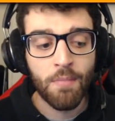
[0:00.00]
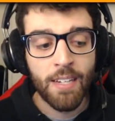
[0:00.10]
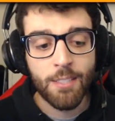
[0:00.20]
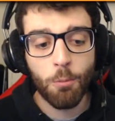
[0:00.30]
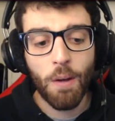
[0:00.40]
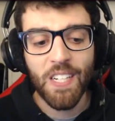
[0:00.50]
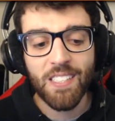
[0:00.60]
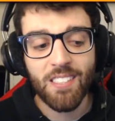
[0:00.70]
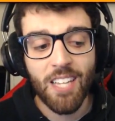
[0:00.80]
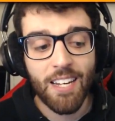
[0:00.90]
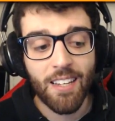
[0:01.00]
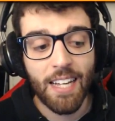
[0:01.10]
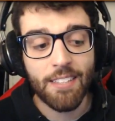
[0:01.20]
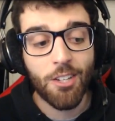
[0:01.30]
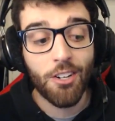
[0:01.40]
So with that said,
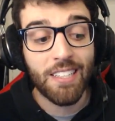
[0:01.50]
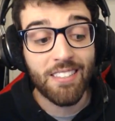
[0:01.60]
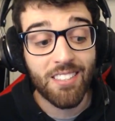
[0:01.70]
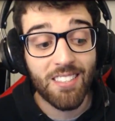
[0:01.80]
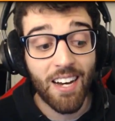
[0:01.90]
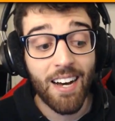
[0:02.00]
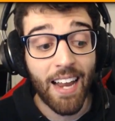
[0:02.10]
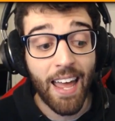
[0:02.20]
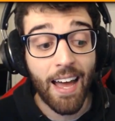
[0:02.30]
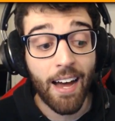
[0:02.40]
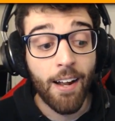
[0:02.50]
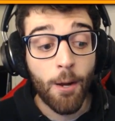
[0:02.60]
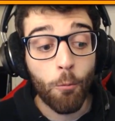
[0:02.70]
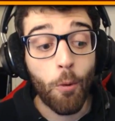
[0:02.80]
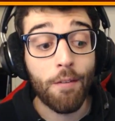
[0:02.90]
let's go and start out
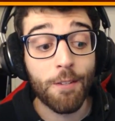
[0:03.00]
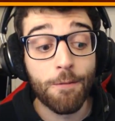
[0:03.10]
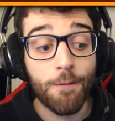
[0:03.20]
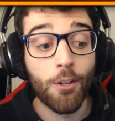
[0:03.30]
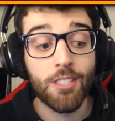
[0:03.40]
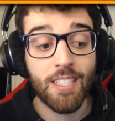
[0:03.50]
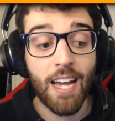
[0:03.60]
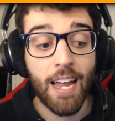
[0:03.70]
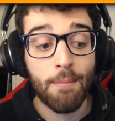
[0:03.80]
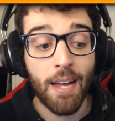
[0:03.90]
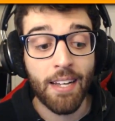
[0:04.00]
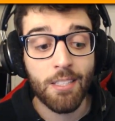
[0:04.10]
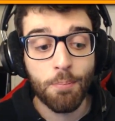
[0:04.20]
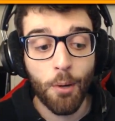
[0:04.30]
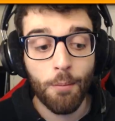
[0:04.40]
with the first game, and it's
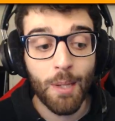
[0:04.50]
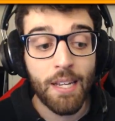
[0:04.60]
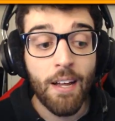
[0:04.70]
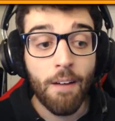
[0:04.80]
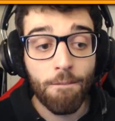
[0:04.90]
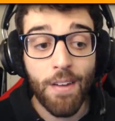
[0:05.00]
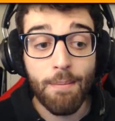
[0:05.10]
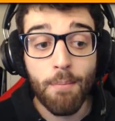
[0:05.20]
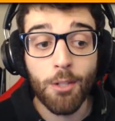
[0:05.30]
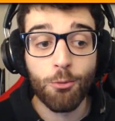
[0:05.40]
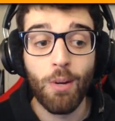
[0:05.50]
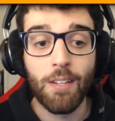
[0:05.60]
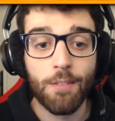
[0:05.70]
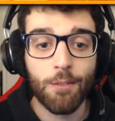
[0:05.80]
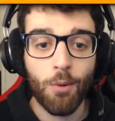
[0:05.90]
probably the most
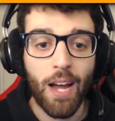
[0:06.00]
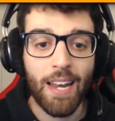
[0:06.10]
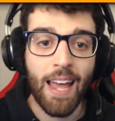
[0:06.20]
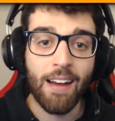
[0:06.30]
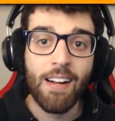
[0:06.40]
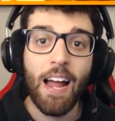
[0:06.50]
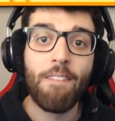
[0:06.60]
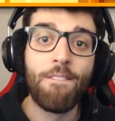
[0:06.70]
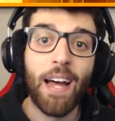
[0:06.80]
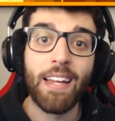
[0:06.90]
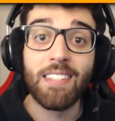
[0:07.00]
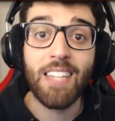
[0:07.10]
relevant right now, and that is